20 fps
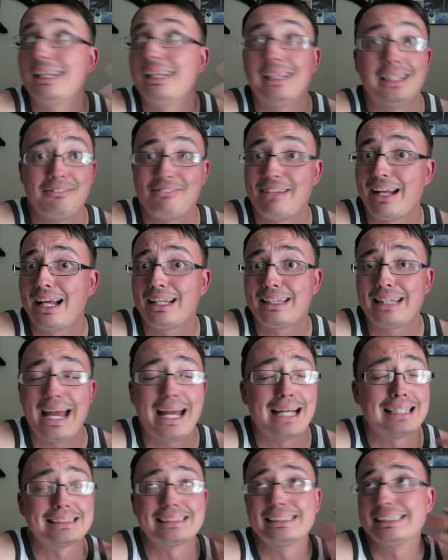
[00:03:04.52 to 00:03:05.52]
Leave it at
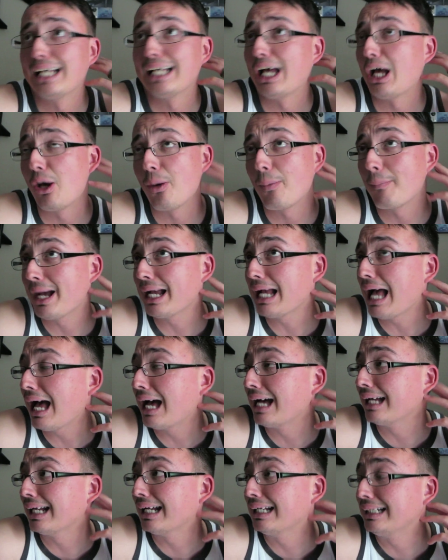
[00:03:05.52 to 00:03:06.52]
that. Oh my
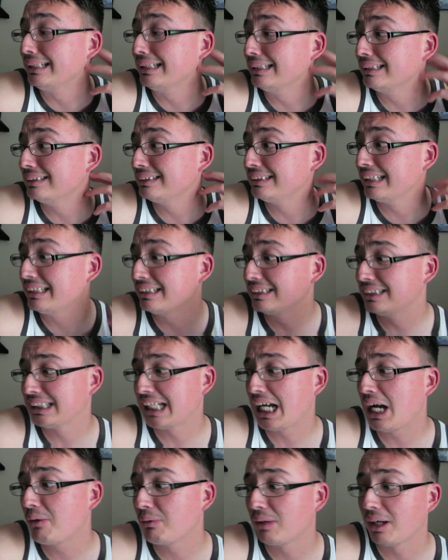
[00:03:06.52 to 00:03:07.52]
god, I need to take a
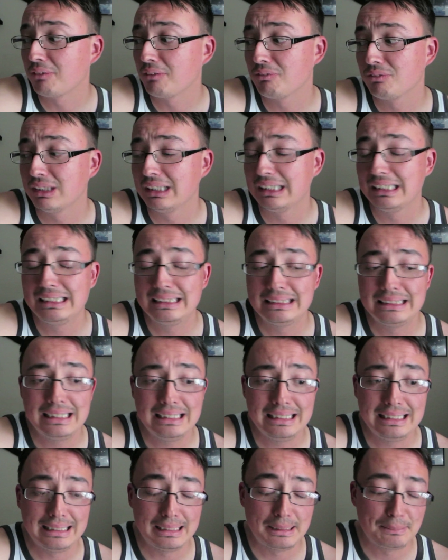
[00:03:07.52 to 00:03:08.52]
shower. I'm really
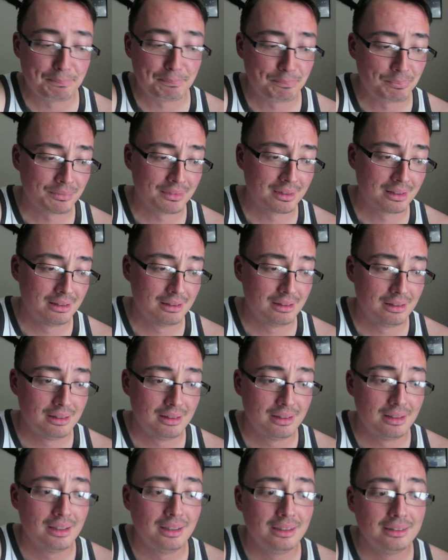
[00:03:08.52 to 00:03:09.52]
sticky.
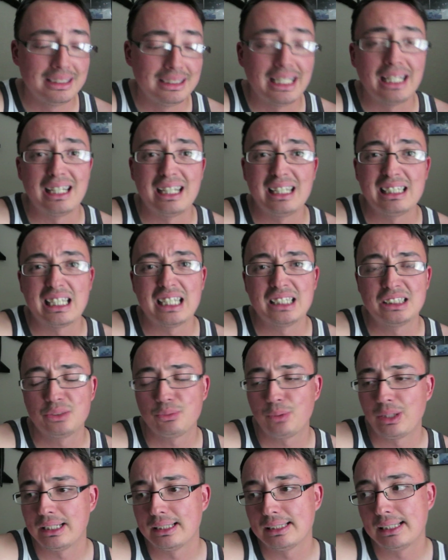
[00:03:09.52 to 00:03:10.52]
Yeah, I
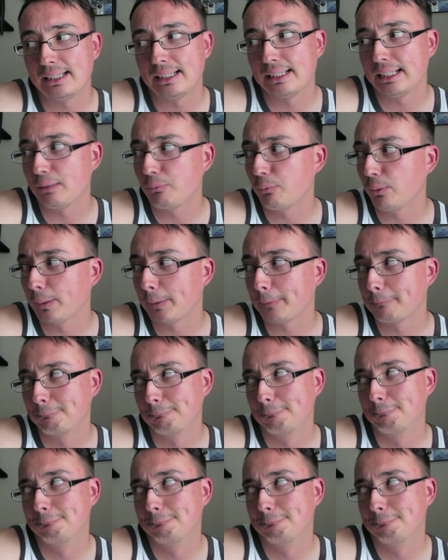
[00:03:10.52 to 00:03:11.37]
sweat a lot at work.